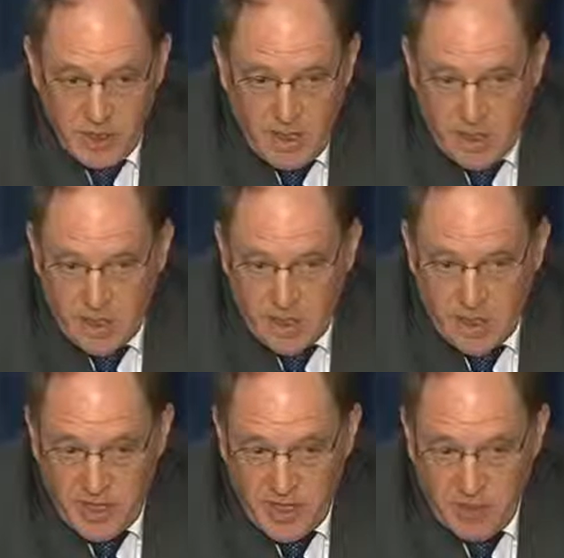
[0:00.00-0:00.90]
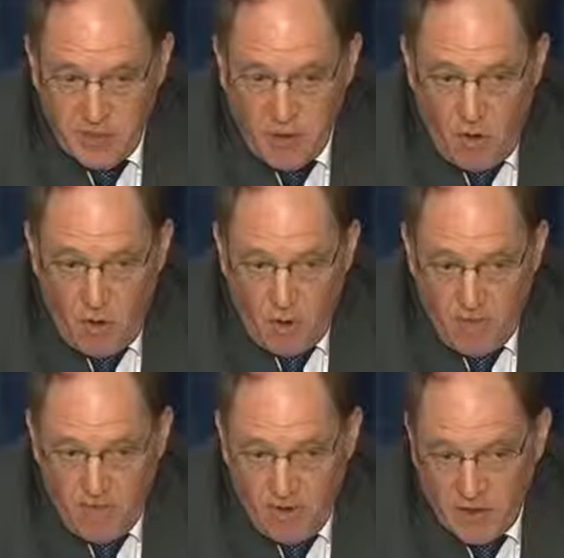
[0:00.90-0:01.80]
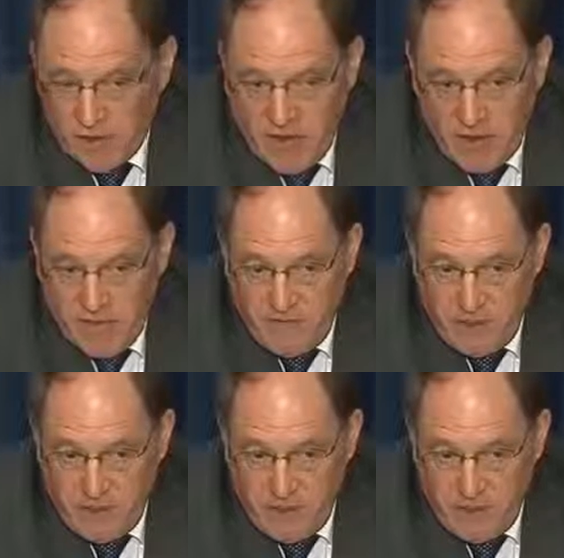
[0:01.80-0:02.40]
And the Chinese, on the whole, have also taken